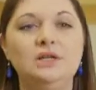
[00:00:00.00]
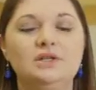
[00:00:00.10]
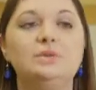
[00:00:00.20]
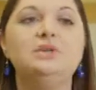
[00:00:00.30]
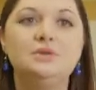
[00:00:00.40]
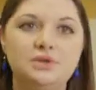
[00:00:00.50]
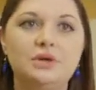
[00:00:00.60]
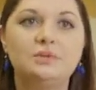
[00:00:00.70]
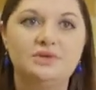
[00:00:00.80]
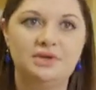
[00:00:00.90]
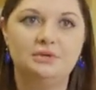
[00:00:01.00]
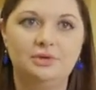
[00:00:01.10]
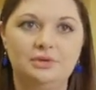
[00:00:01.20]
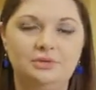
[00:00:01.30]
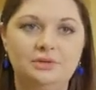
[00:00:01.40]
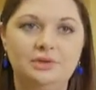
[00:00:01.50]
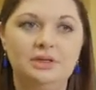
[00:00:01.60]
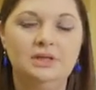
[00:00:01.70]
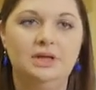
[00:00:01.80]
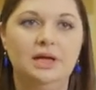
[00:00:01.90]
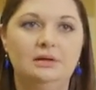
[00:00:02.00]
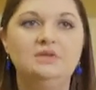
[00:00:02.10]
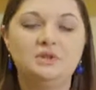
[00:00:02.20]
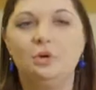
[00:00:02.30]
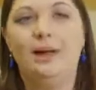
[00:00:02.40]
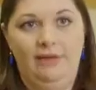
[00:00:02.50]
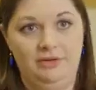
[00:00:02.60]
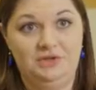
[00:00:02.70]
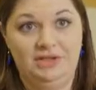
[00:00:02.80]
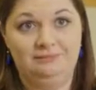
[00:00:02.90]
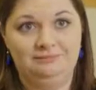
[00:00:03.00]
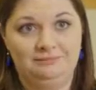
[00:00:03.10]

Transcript: So we do start with general biology,